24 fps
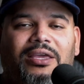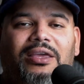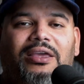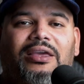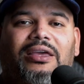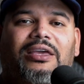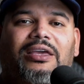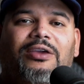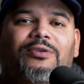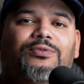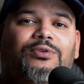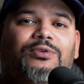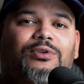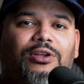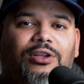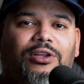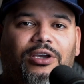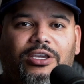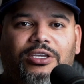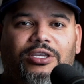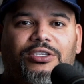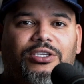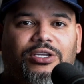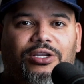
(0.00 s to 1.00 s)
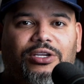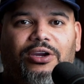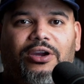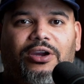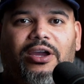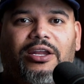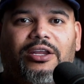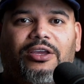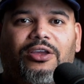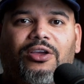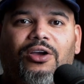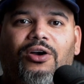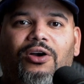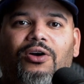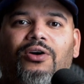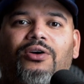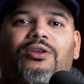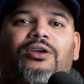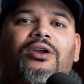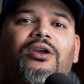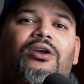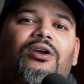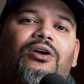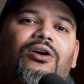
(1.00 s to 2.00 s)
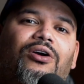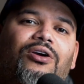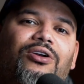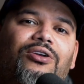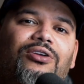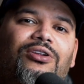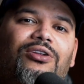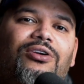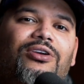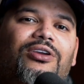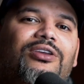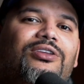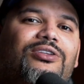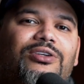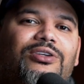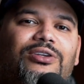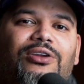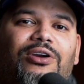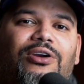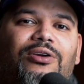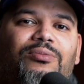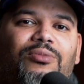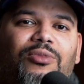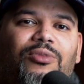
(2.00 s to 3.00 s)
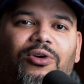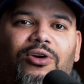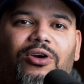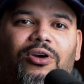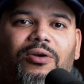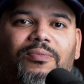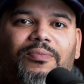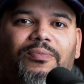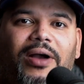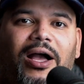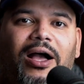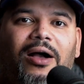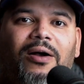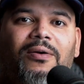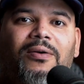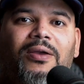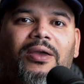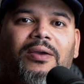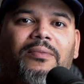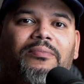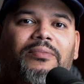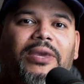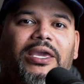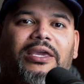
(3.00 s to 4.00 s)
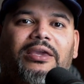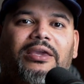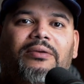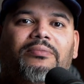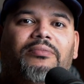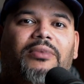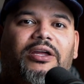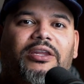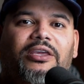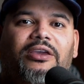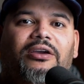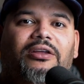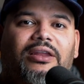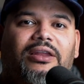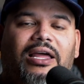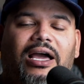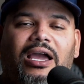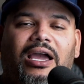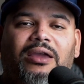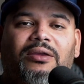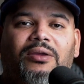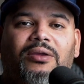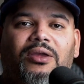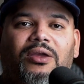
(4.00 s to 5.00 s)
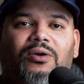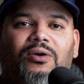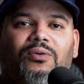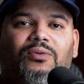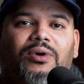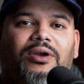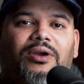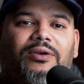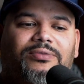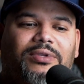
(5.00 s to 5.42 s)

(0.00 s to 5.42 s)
if you're looking to learn how to code or you're looking to learn more about making money online with